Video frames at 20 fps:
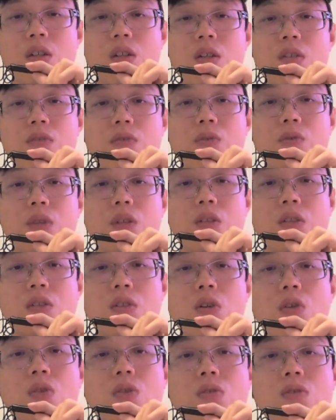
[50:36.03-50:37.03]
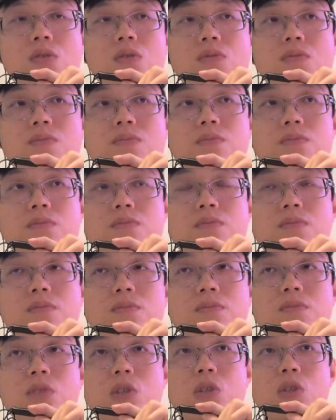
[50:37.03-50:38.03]
if we don't
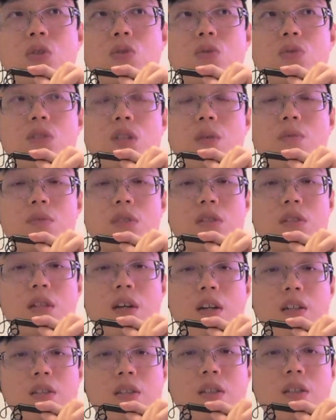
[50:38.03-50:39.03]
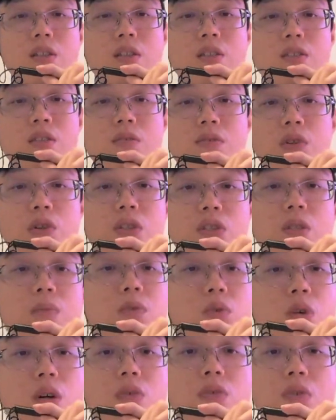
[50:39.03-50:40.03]
do something like this, for
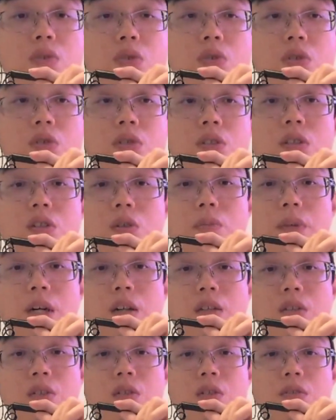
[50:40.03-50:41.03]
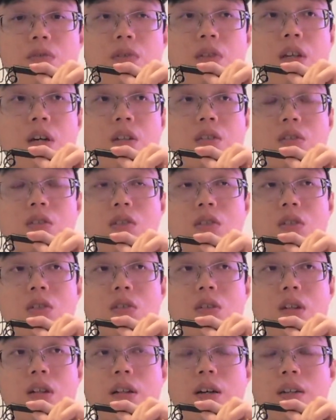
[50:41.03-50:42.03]
example, our gross yield model, if that's
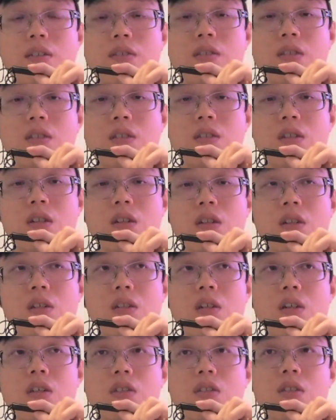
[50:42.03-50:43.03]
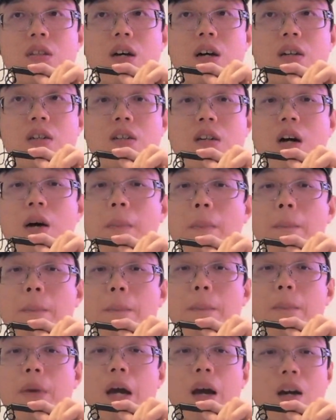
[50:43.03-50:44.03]
still classic, is that
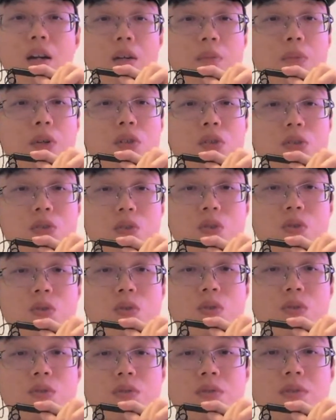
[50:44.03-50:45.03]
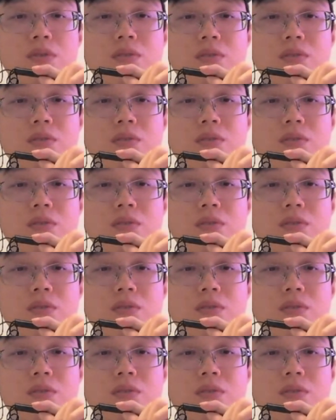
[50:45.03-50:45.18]
compatible to